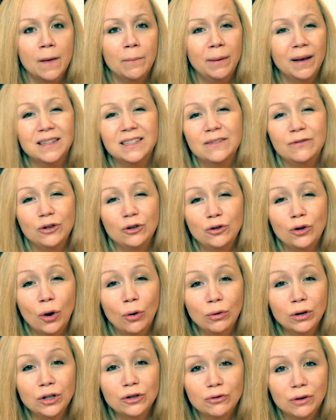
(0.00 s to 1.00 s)
Because if you
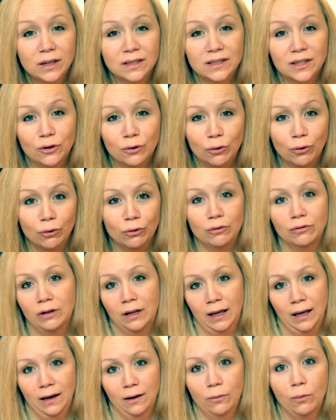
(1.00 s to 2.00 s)
don't address it
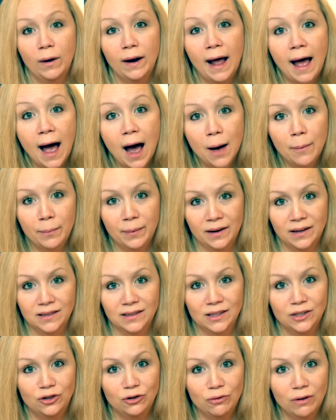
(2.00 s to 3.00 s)
early, what
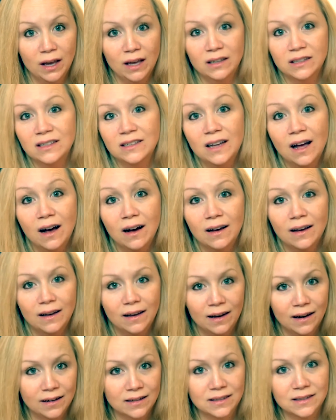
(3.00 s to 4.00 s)
happens is you get stuck
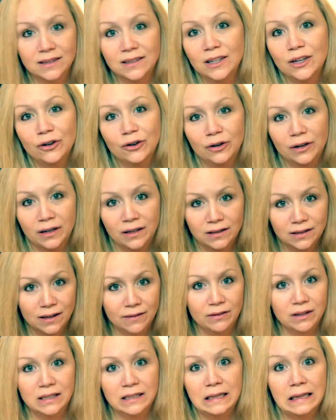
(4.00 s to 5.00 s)
in a series
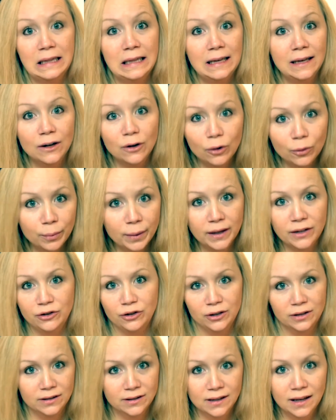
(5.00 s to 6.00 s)
of these little
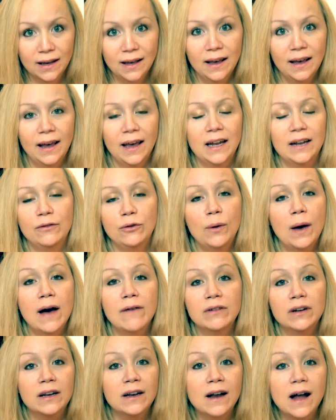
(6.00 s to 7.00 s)
pinches. And if you
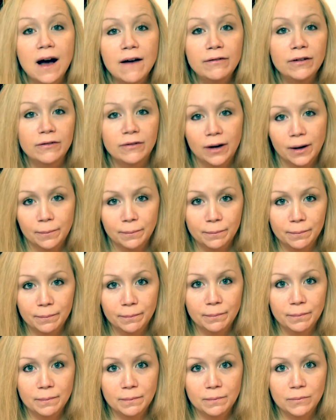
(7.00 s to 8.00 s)
have enough of them,
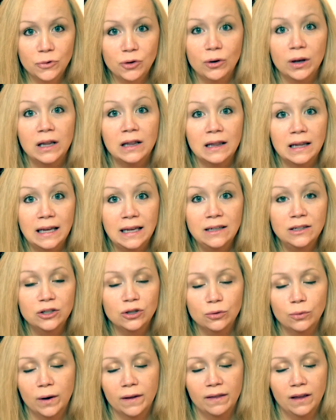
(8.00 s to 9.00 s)
you can lead
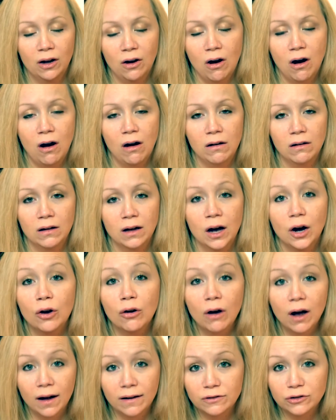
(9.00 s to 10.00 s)
to what they call a
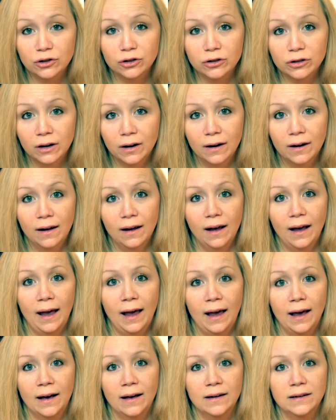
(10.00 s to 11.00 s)
crunch.
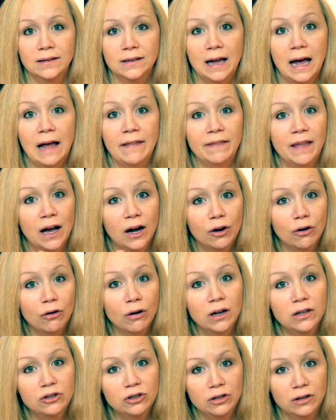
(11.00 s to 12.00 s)
And at that
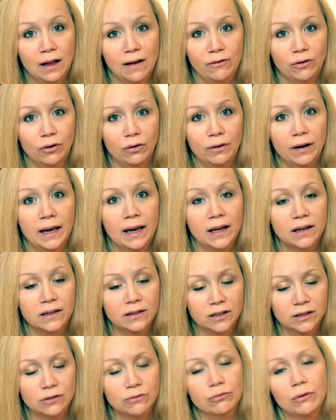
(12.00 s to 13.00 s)
crunch level, it can
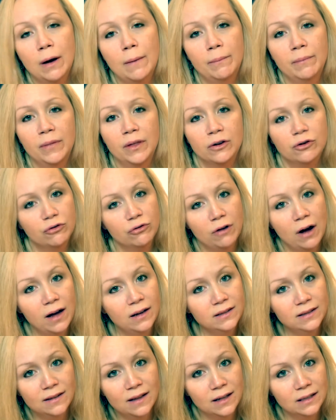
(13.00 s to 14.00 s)
disrupt the
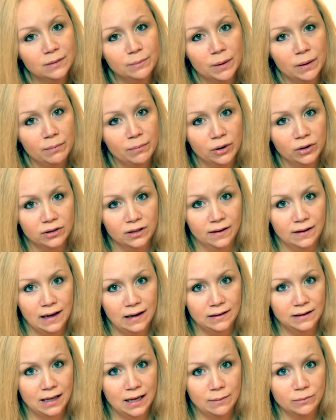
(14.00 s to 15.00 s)
trust that's been built in
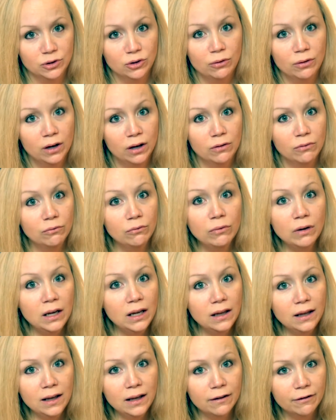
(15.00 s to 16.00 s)
that team. So it can
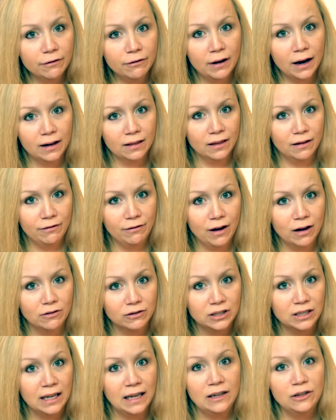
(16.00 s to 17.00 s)
really affect the
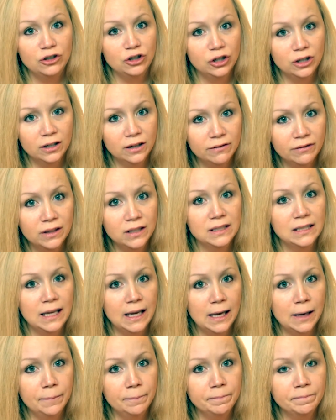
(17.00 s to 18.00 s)
foundation of the
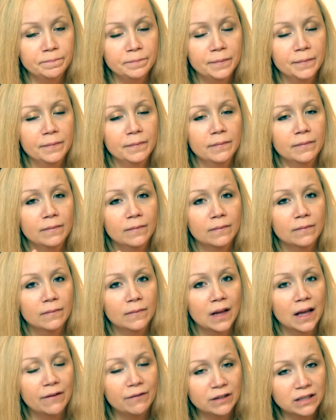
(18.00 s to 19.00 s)
team
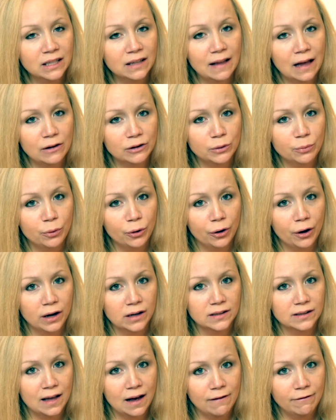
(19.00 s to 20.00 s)
if it's allowed to
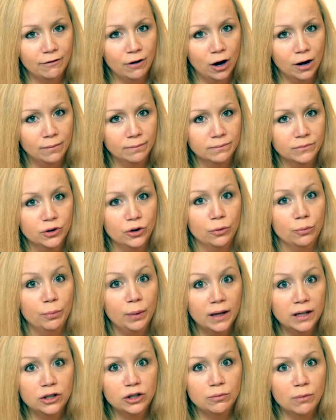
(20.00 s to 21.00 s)
progress that far. So
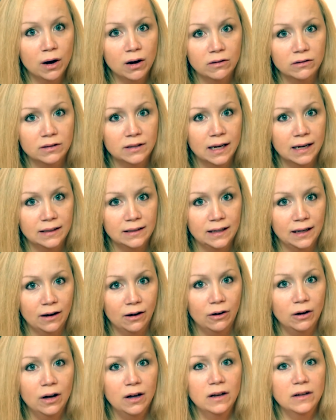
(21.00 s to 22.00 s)
pinch model is
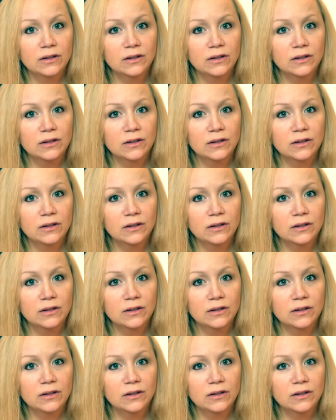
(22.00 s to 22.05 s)
ideal.